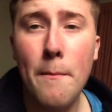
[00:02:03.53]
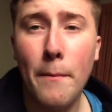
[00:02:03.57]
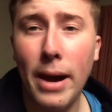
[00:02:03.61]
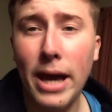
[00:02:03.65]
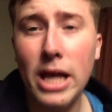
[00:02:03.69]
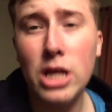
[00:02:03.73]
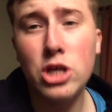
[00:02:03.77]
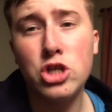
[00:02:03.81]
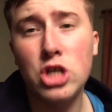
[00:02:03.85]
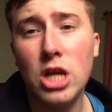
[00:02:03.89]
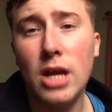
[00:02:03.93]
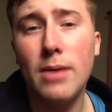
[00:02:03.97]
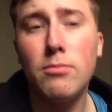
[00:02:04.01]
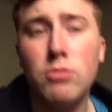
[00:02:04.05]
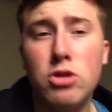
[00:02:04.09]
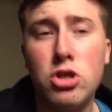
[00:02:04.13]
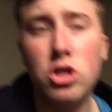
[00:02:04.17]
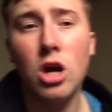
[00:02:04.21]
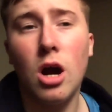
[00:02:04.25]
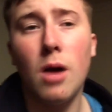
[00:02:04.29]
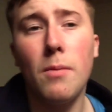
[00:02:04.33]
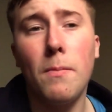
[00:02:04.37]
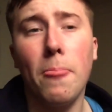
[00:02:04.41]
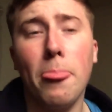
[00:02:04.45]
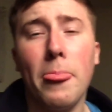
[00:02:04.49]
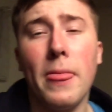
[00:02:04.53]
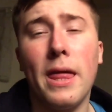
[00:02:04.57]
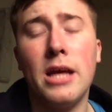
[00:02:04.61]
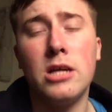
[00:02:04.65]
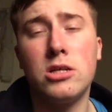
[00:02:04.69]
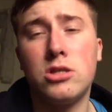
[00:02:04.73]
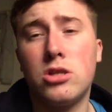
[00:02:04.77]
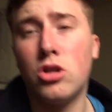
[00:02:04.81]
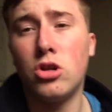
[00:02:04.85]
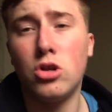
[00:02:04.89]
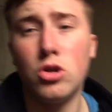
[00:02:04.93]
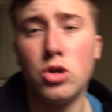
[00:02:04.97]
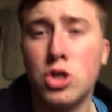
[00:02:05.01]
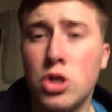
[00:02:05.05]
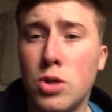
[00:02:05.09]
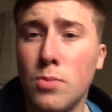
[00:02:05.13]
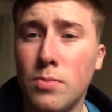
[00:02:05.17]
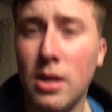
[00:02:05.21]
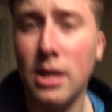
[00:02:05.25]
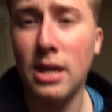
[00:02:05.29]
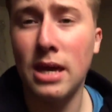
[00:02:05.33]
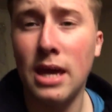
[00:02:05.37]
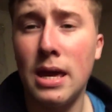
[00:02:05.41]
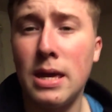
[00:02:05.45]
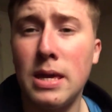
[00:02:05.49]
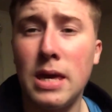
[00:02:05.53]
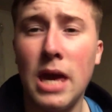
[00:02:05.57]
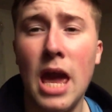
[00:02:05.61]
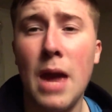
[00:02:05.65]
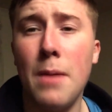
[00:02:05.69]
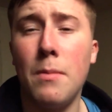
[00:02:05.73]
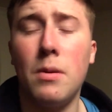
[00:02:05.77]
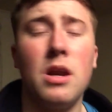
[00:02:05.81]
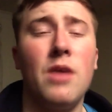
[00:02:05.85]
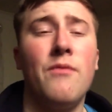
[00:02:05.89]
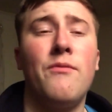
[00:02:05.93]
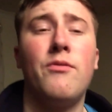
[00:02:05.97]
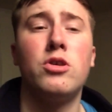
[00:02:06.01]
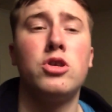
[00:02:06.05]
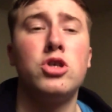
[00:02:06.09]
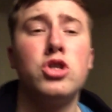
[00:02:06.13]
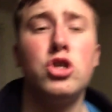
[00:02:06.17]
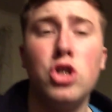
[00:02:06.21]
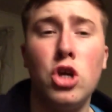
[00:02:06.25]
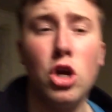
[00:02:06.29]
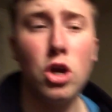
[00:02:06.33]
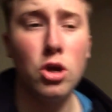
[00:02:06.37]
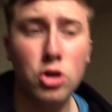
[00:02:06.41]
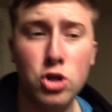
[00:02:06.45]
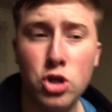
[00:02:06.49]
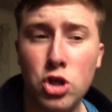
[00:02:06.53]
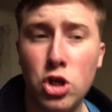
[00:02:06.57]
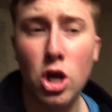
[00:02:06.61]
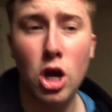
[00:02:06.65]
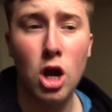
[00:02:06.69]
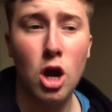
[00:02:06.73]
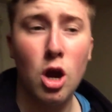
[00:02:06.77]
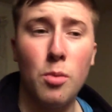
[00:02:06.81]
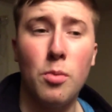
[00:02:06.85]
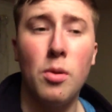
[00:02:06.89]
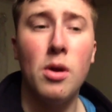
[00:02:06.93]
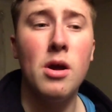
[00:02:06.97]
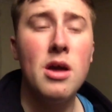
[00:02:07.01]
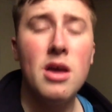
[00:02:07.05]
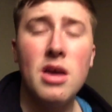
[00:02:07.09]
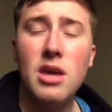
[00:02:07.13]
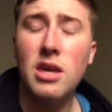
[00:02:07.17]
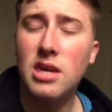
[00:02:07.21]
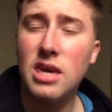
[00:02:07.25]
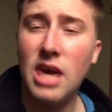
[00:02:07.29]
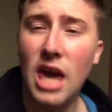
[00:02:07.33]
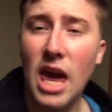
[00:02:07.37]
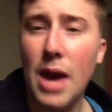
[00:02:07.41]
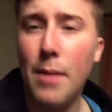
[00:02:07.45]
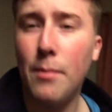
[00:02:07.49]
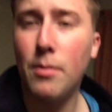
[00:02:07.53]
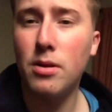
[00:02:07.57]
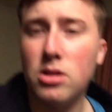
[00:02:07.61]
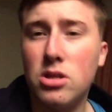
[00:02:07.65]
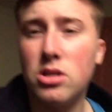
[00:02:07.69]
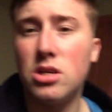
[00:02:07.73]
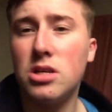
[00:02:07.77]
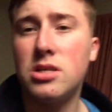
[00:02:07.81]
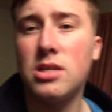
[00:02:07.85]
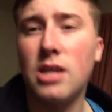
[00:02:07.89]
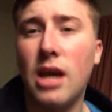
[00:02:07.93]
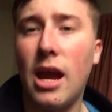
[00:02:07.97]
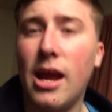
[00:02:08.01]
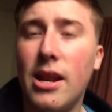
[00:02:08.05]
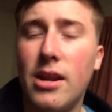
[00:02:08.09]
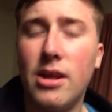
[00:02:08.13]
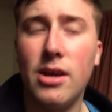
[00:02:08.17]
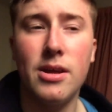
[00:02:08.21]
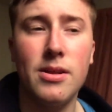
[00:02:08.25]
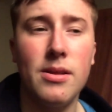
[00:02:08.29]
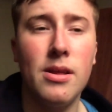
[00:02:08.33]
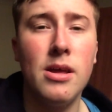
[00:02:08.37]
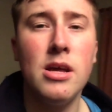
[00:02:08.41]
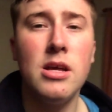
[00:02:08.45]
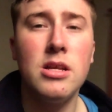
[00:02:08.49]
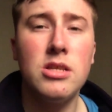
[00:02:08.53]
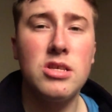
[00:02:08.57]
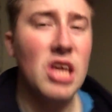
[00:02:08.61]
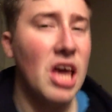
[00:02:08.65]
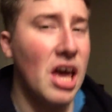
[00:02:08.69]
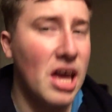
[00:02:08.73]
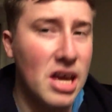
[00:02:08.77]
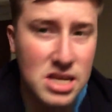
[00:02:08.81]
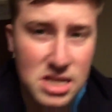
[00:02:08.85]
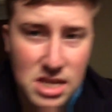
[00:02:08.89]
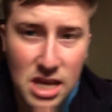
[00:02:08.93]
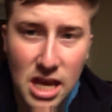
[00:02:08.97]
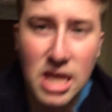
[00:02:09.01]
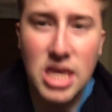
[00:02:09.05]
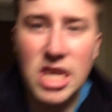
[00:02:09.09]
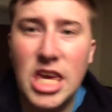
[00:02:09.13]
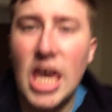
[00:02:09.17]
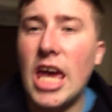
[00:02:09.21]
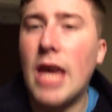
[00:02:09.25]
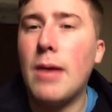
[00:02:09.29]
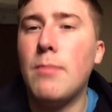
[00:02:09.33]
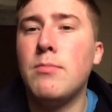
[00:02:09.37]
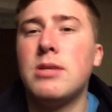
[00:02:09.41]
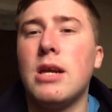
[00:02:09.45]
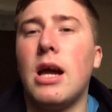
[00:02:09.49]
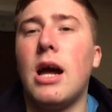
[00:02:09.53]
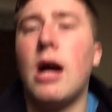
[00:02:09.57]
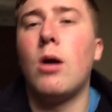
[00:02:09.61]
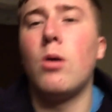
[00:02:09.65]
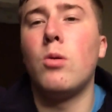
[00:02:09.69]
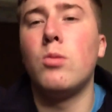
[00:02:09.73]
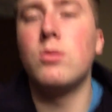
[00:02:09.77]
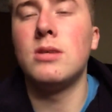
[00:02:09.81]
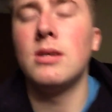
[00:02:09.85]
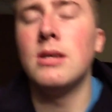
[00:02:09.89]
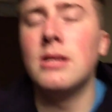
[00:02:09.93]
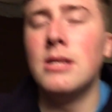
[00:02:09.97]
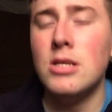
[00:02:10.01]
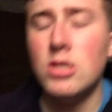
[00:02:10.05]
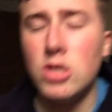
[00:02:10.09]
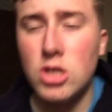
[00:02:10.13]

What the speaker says: My dream job is to do something in gaming, if it's YouTube, gaming, designing, testing games out.